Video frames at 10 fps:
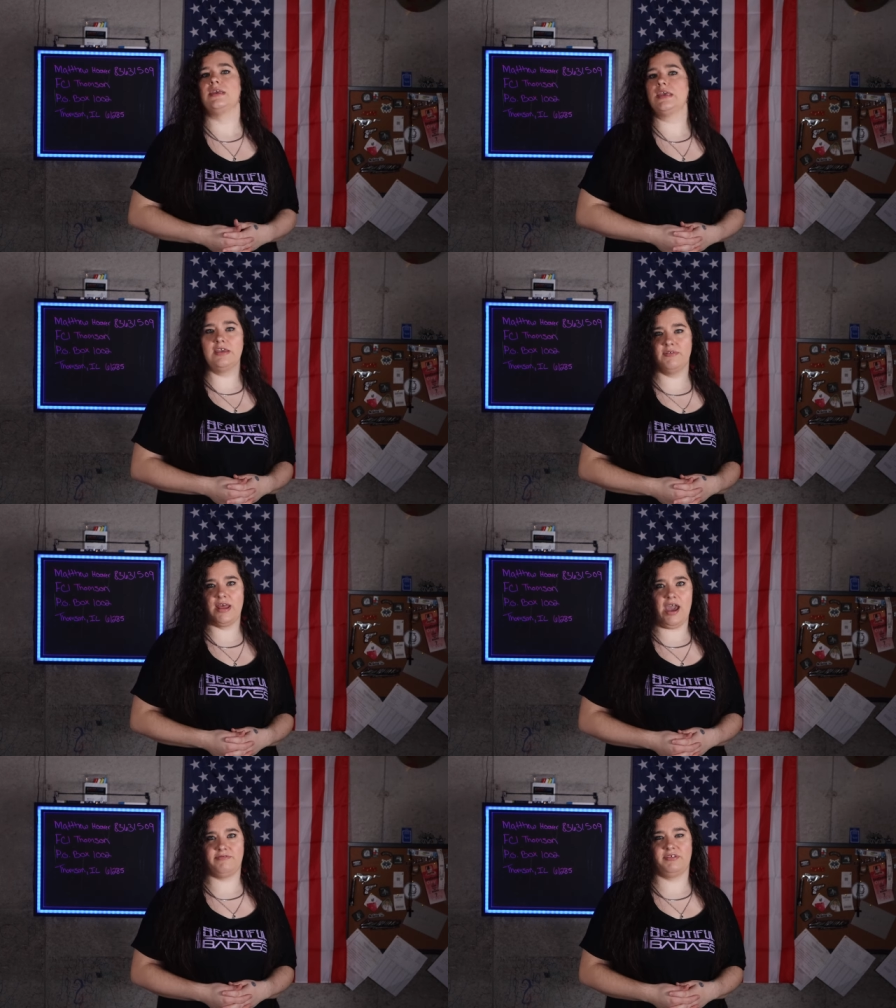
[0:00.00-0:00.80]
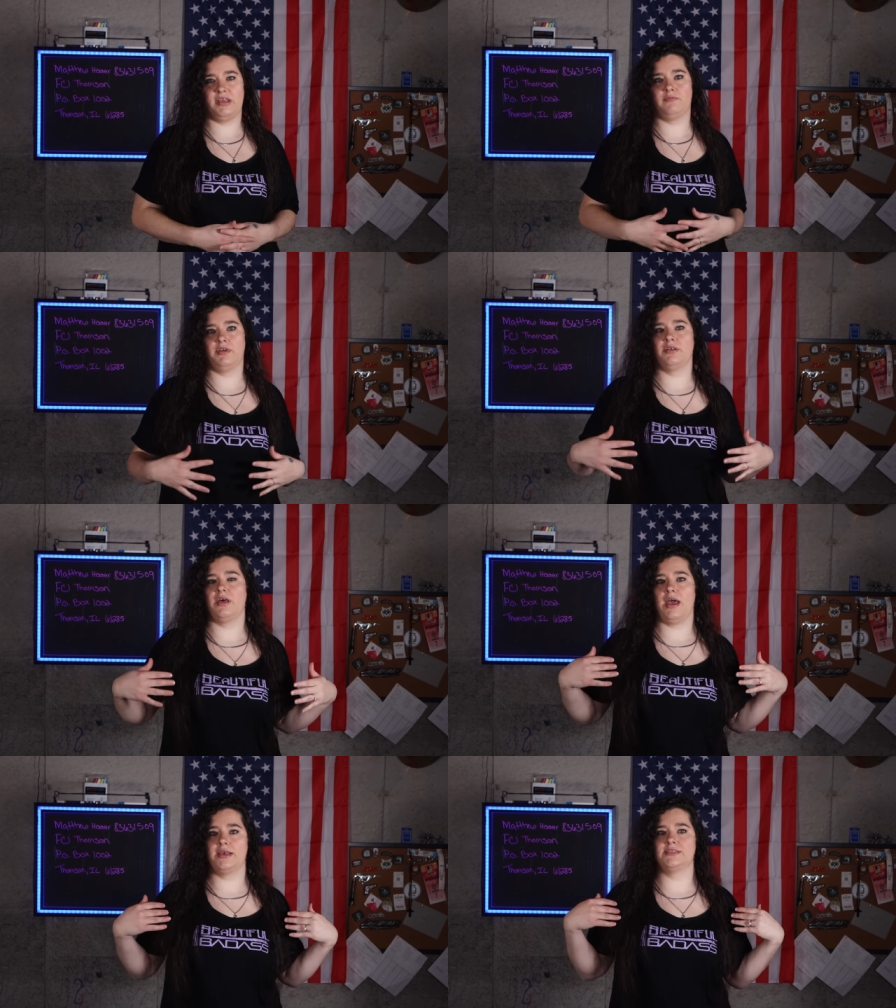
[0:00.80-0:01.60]
even after they
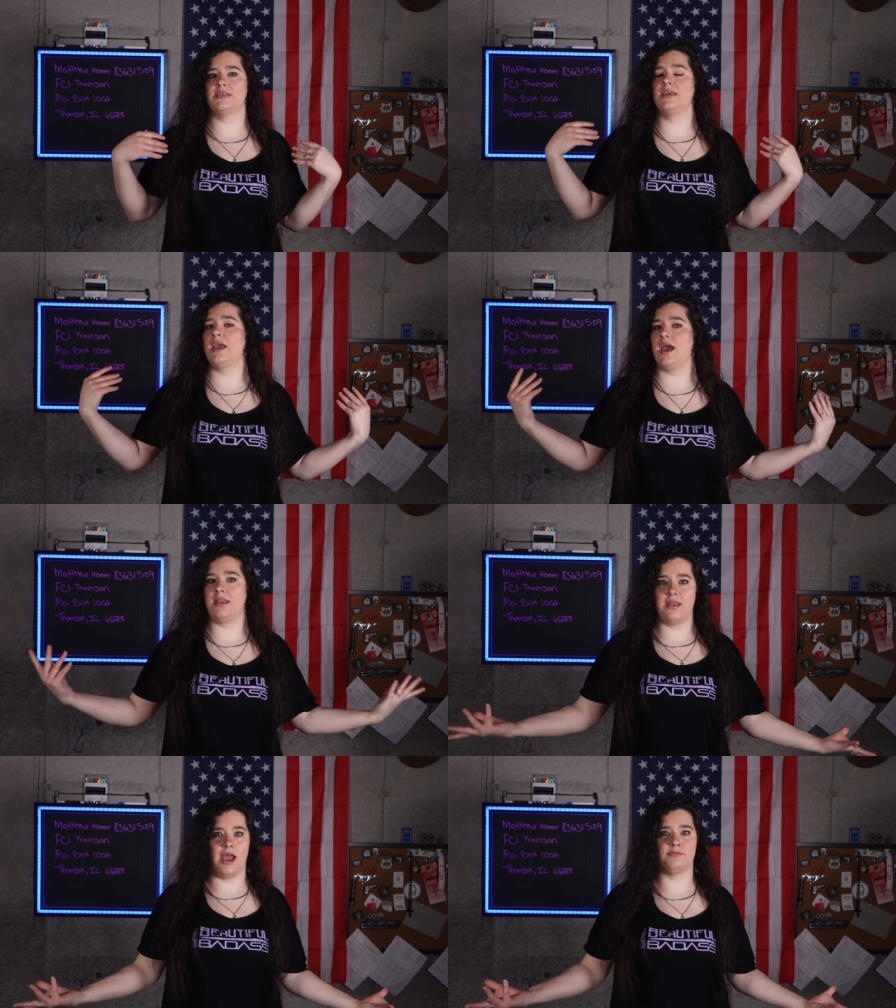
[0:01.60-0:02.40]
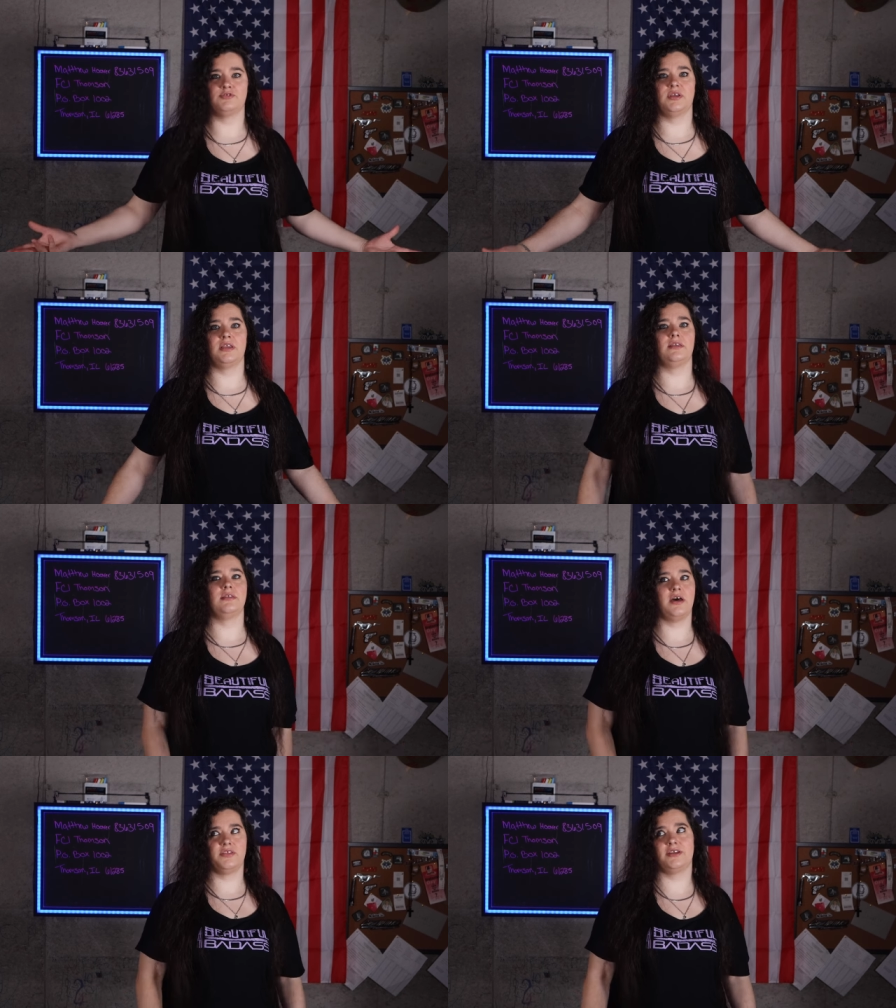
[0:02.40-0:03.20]
realized he had absolutely
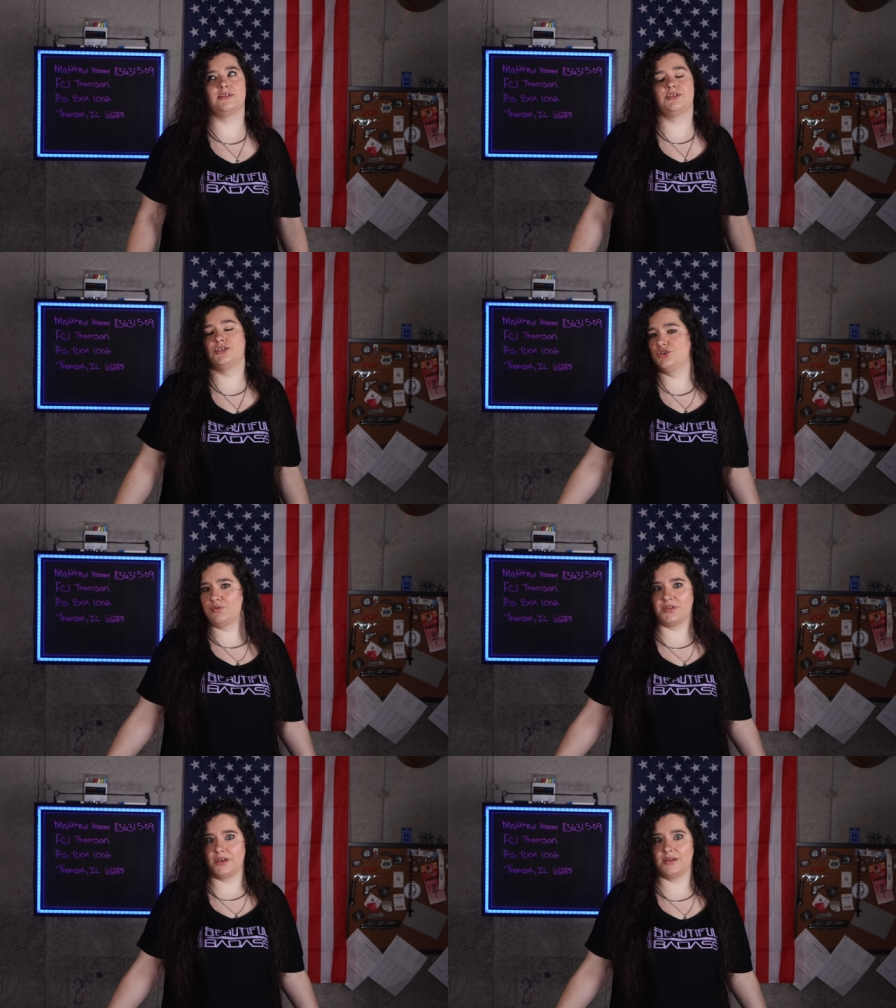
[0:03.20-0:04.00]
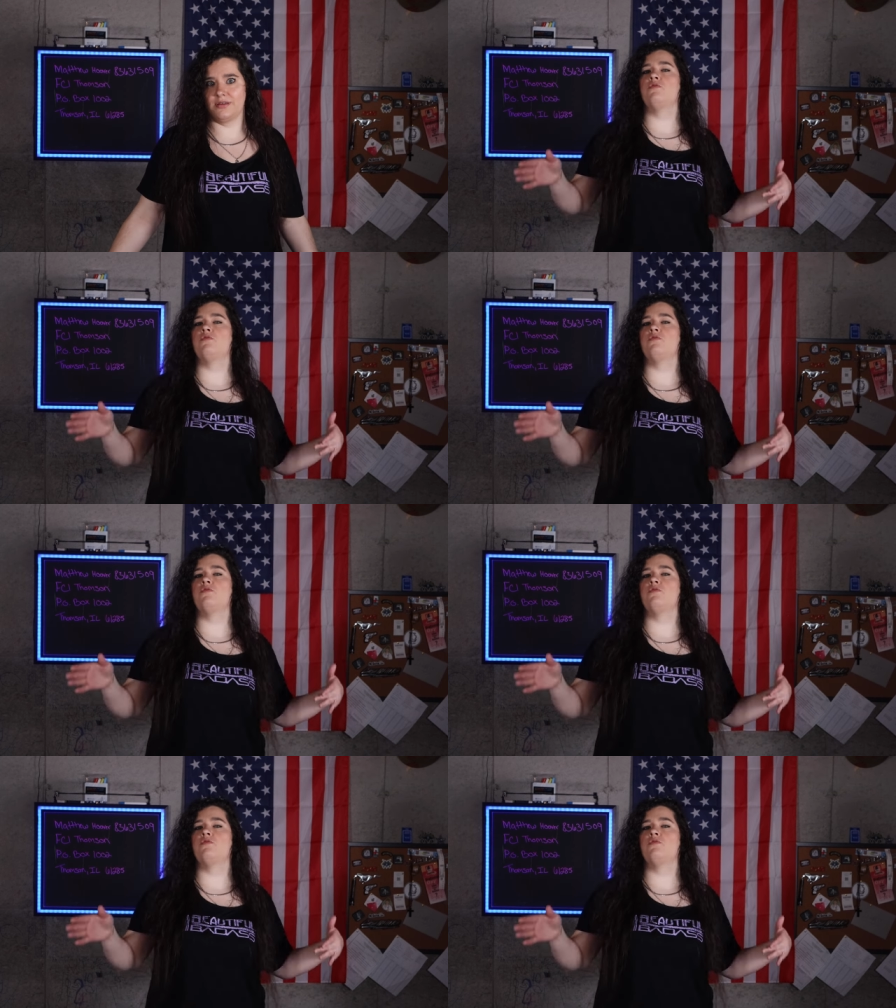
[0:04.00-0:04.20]
nothing to do with it.